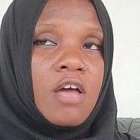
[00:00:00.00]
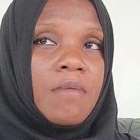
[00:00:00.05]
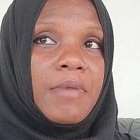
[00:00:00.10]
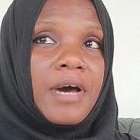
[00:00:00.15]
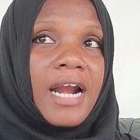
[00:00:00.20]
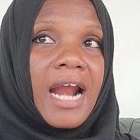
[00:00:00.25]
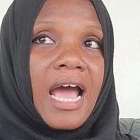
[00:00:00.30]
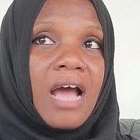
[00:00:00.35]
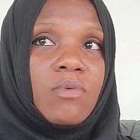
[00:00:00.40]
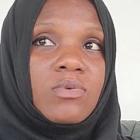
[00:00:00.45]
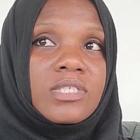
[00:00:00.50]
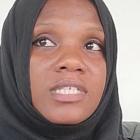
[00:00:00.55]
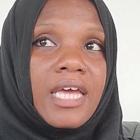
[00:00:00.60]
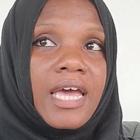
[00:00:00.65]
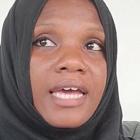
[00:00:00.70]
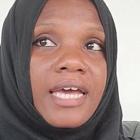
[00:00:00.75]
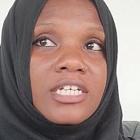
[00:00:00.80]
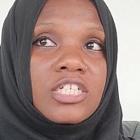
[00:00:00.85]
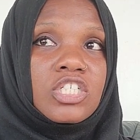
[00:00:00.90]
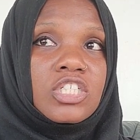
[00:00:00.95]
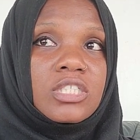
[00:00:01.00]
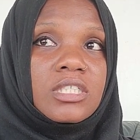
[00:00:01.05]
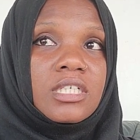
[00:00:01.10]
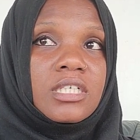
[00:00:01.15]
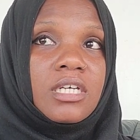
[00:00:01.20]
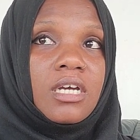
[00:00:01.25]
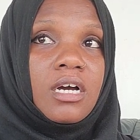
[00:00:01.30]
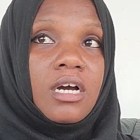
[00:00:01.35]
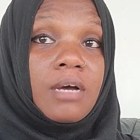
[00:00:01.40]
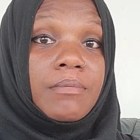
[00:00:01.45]
but I was
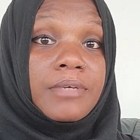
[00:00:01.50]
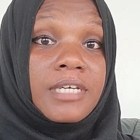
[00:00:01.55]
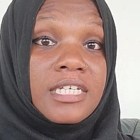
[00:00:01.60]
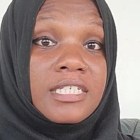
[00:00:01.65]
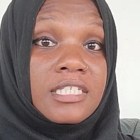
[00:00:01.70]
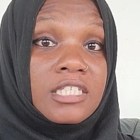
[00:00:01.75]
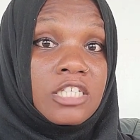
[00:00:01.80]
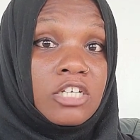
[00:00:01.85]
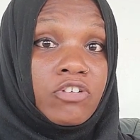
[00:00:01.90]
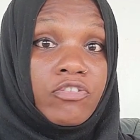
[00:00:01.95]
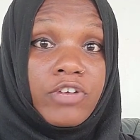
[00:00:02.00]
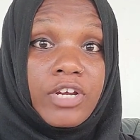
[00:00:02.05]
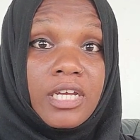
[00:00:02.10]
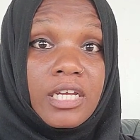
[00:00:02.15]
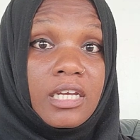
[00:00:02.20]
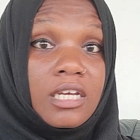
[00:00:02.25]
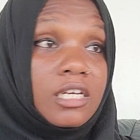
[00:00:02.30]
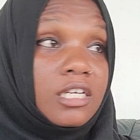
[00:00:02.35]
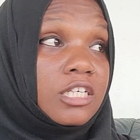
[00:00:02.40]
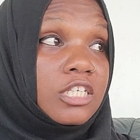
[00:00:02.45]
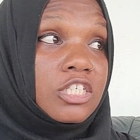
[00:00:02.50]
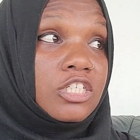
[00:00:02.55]
actually um, considering